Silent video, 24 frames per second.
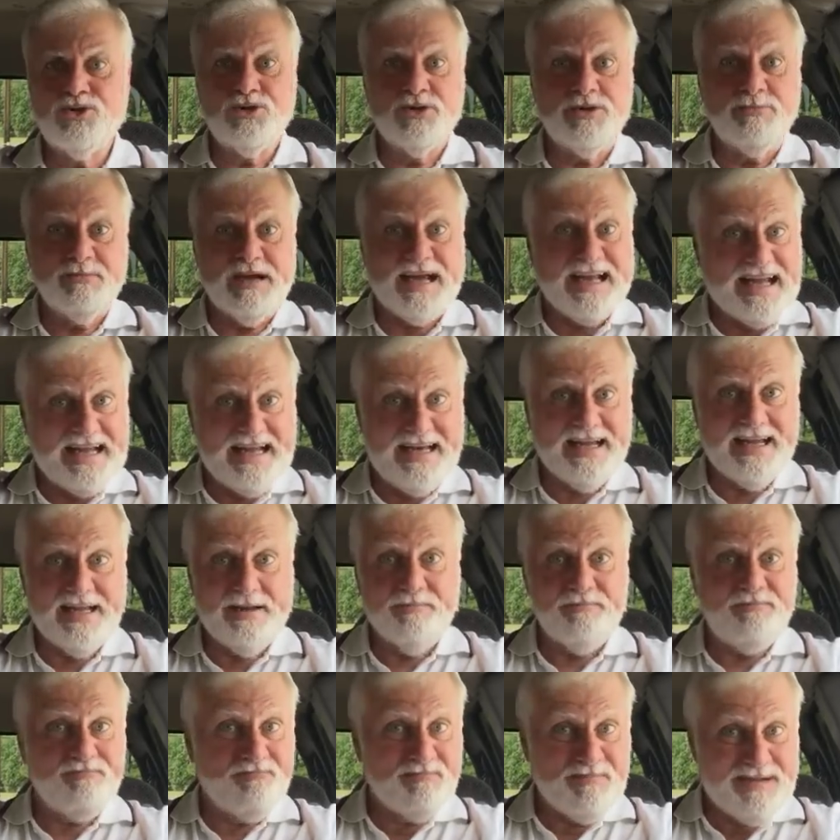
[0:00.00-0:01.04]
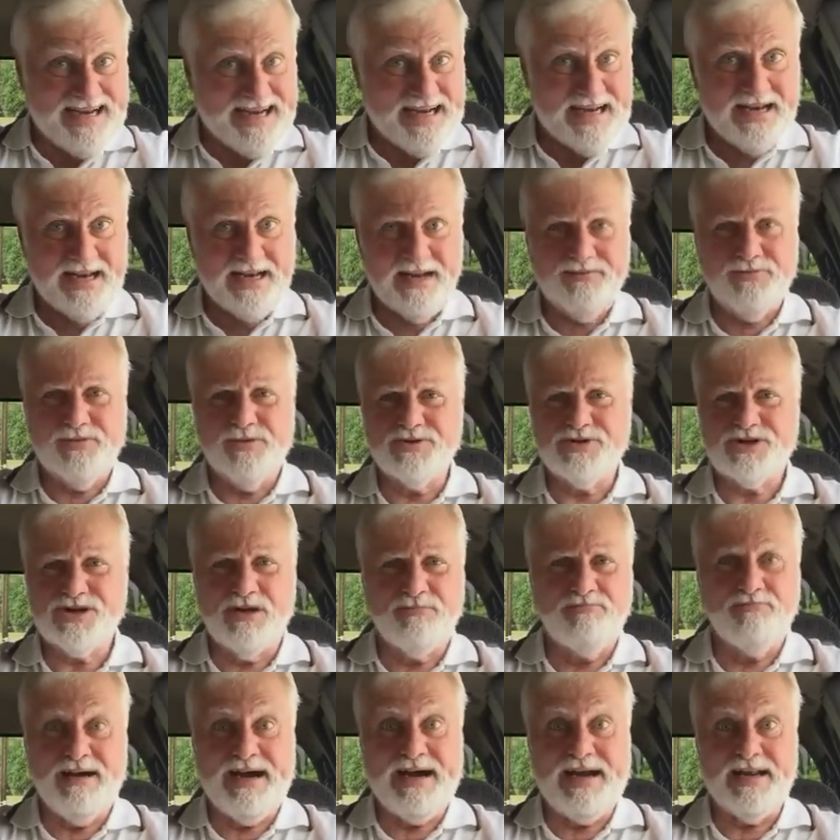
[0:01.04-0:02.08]
to a healing meeting for
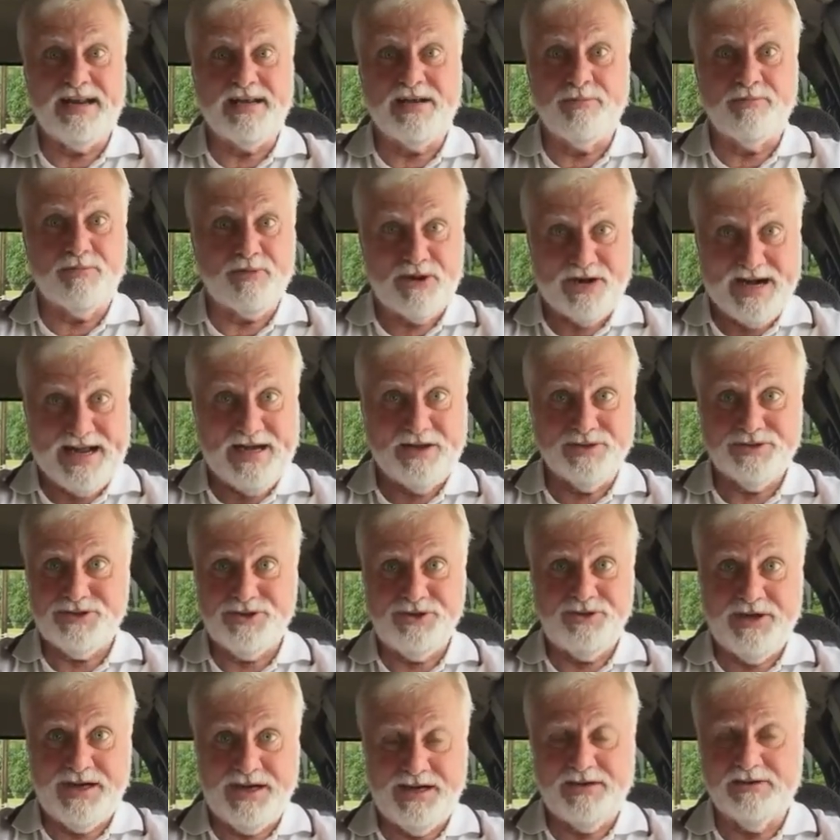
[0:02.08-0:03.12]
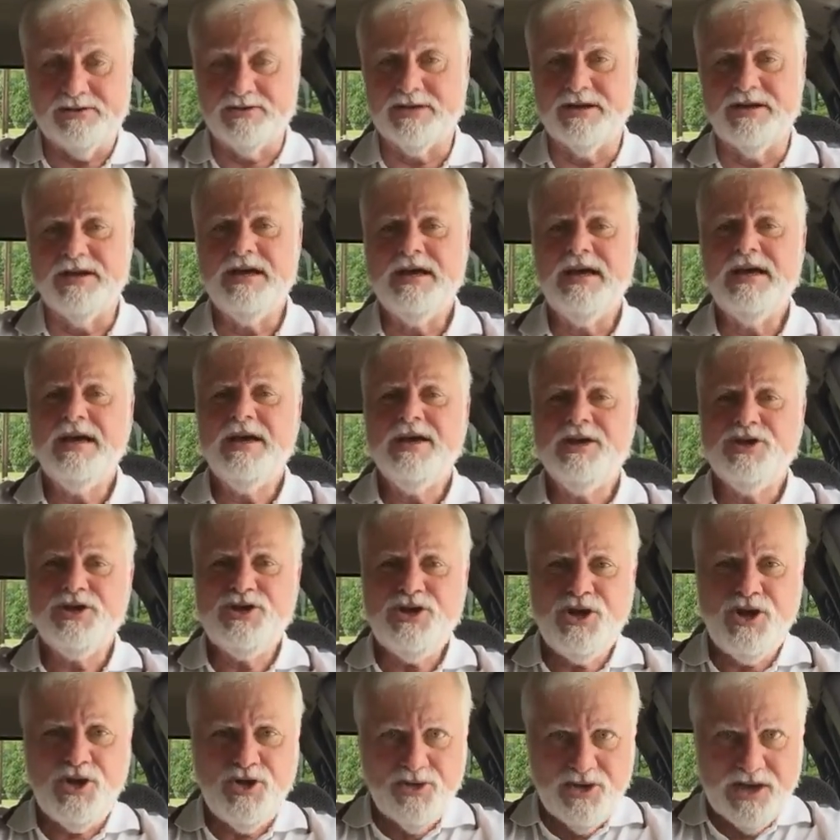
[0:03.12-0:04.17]
somebody to pronounce you healed.
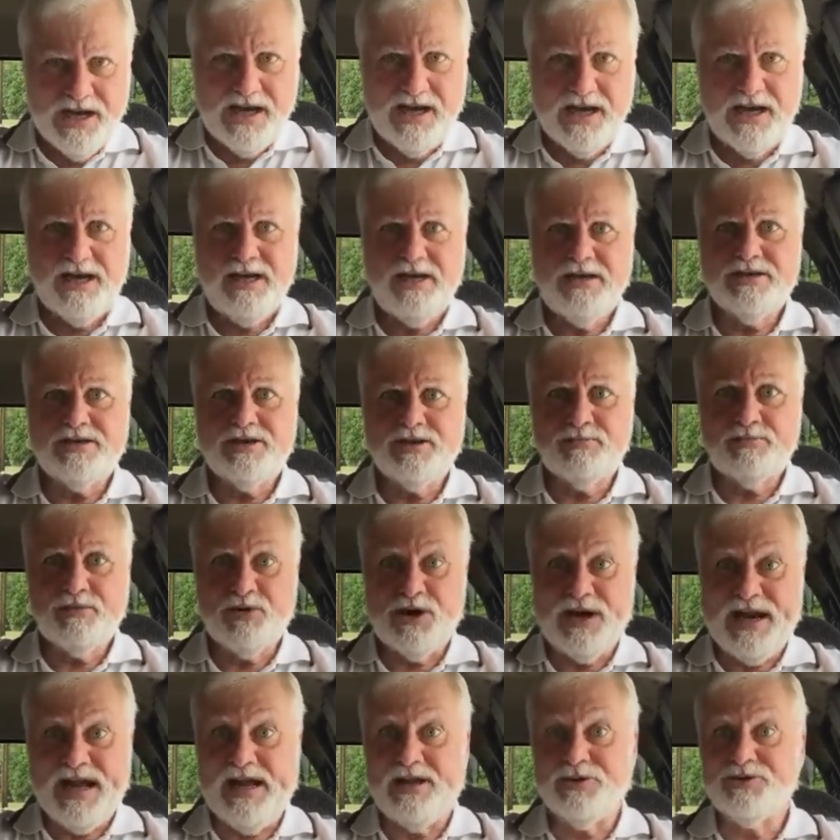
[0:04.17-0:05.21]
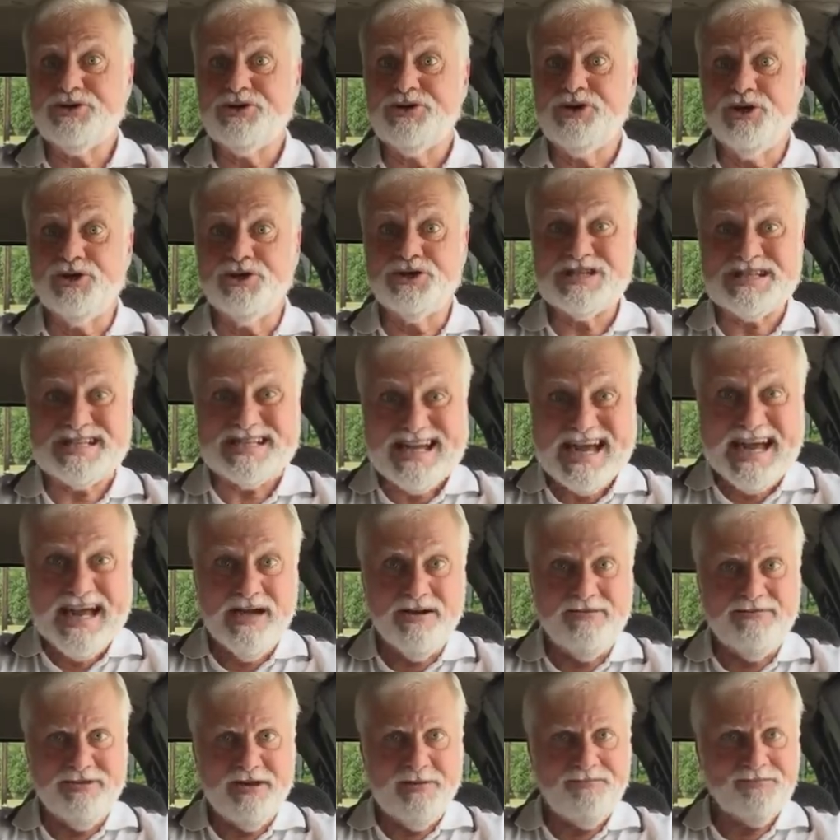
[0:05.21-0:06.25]
You need to pronounce
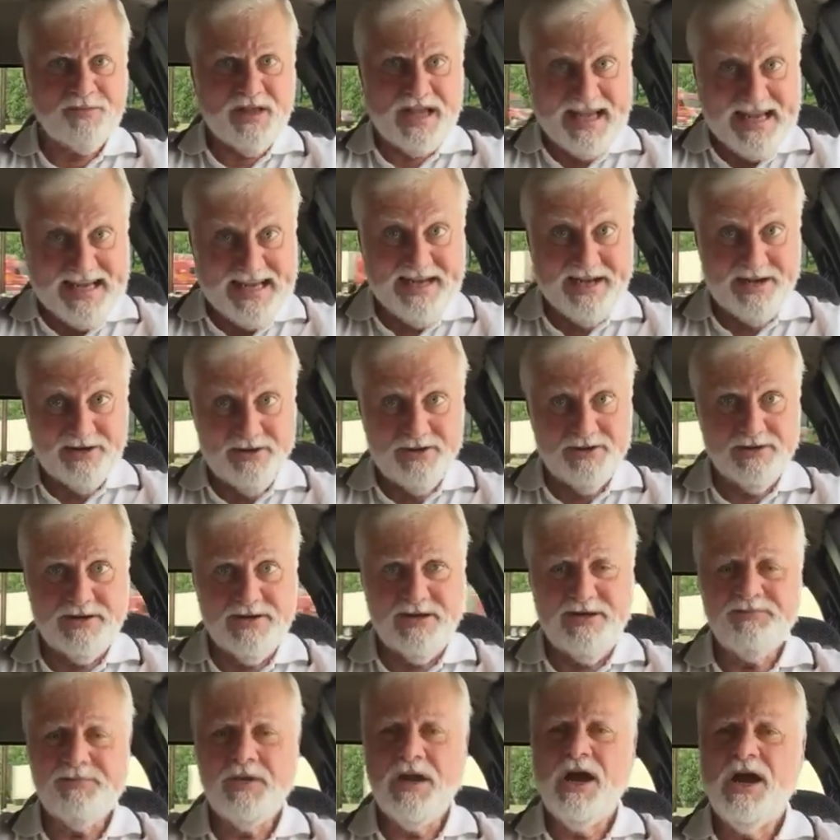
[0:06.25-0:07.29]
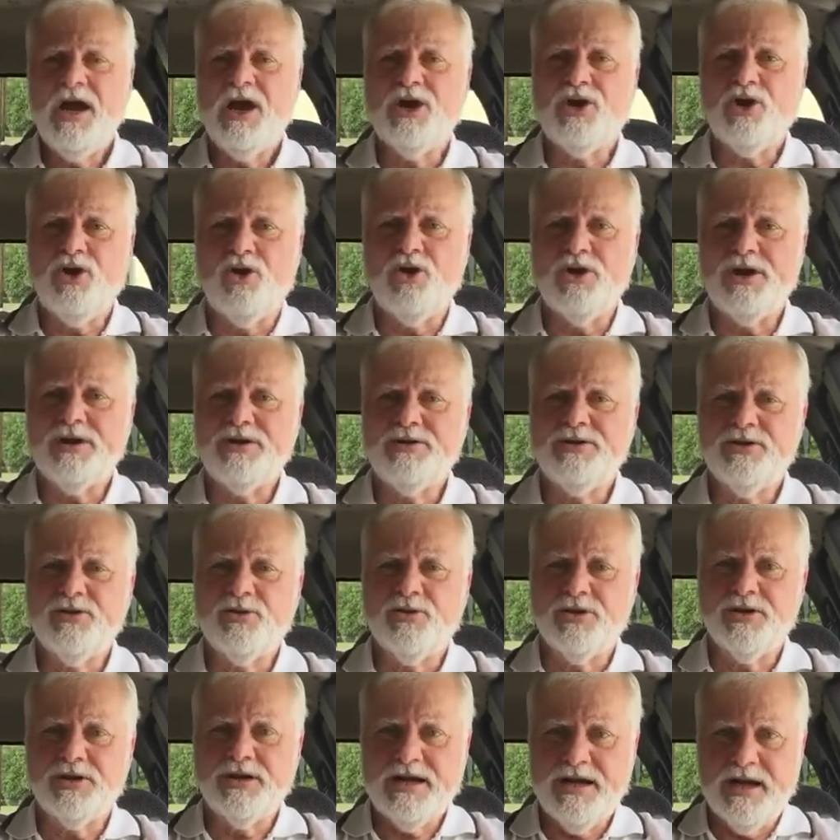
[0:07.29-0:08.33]
yourself healed according to the
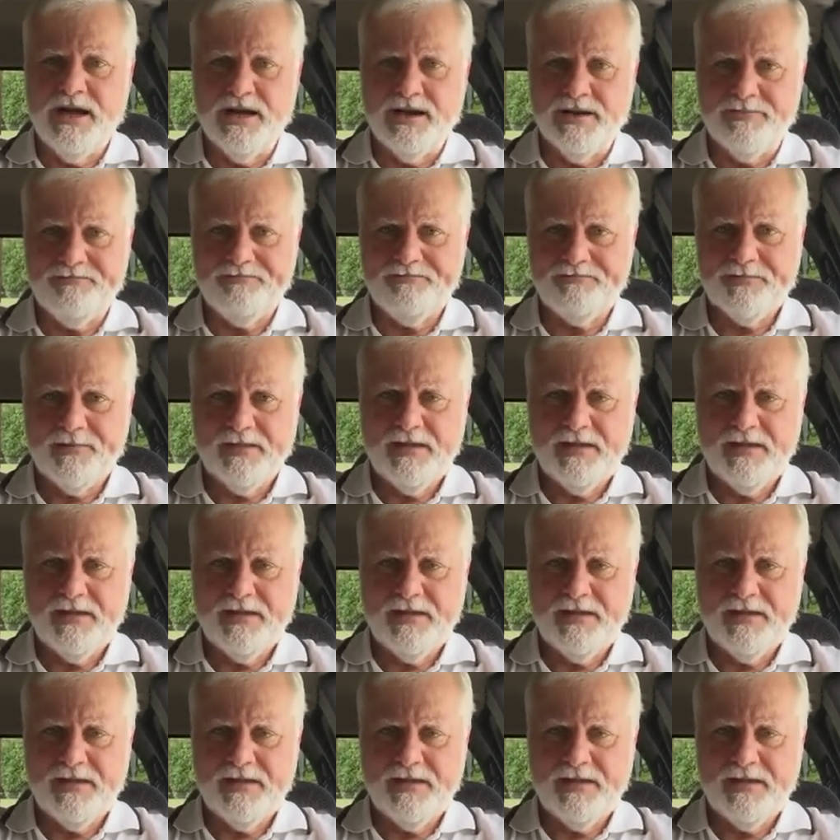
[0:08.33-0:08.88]
Word of God.